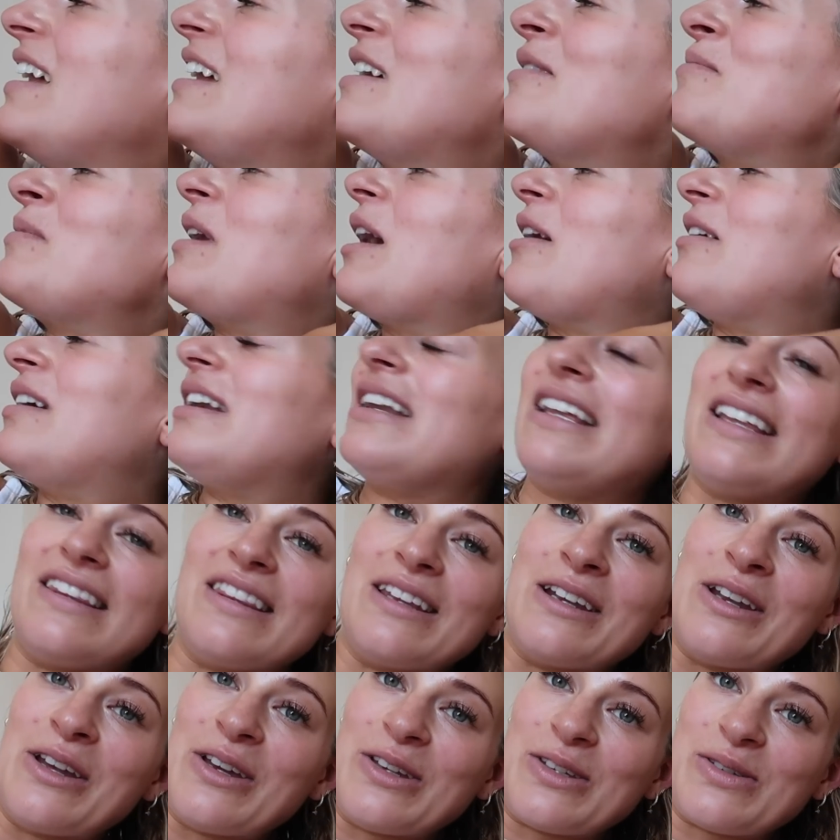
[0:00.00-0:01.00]
am currently in
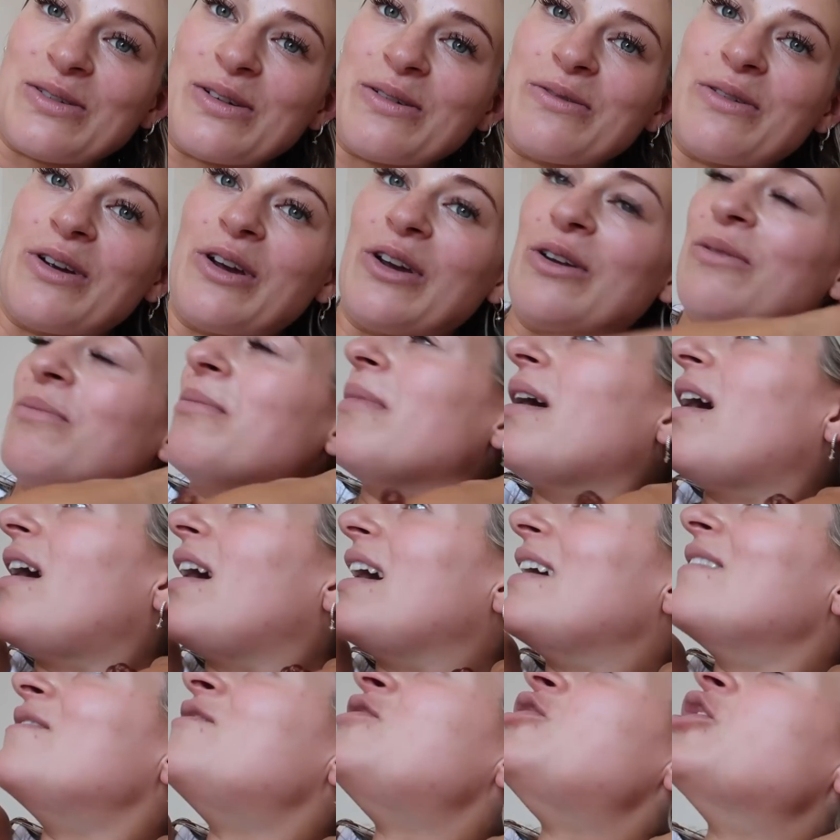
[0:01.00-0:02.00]
the nursery room.
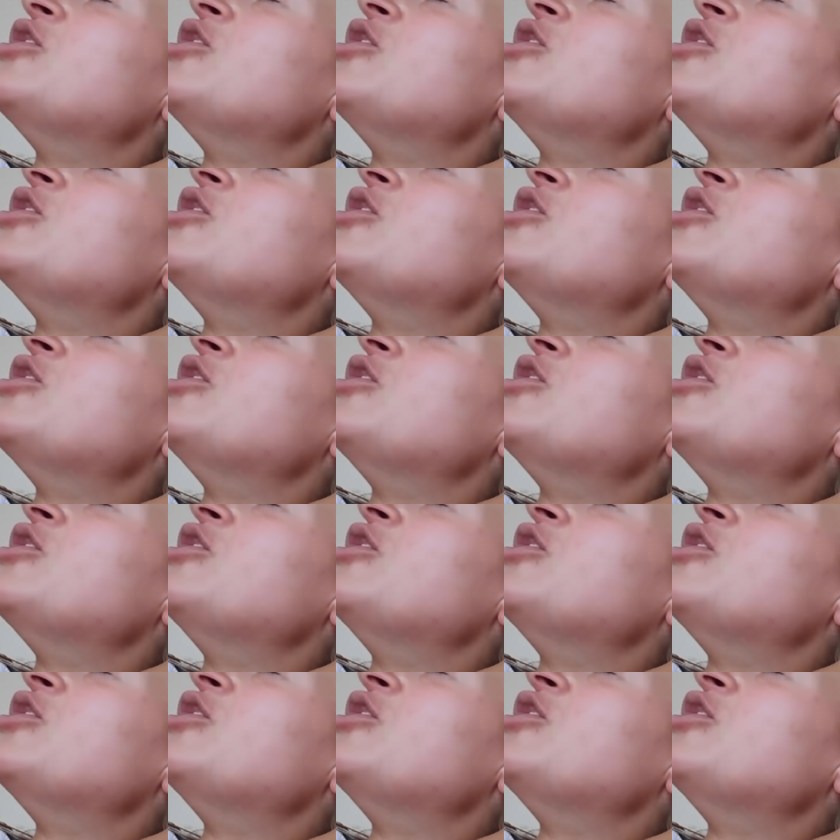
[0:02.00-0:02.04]
I've